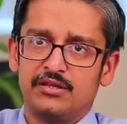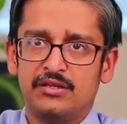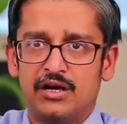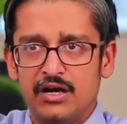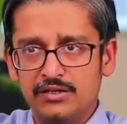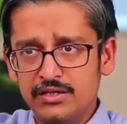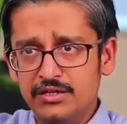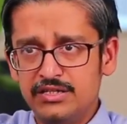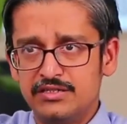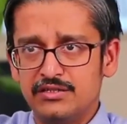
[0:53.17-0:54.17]
The other
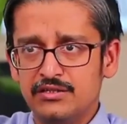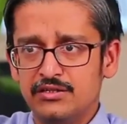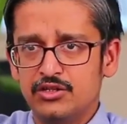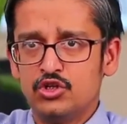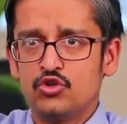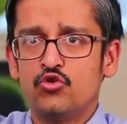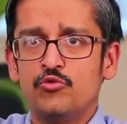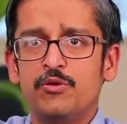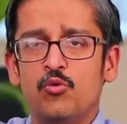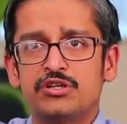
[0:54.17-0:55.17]
reason could
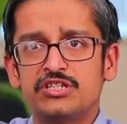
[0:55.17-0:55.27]
be what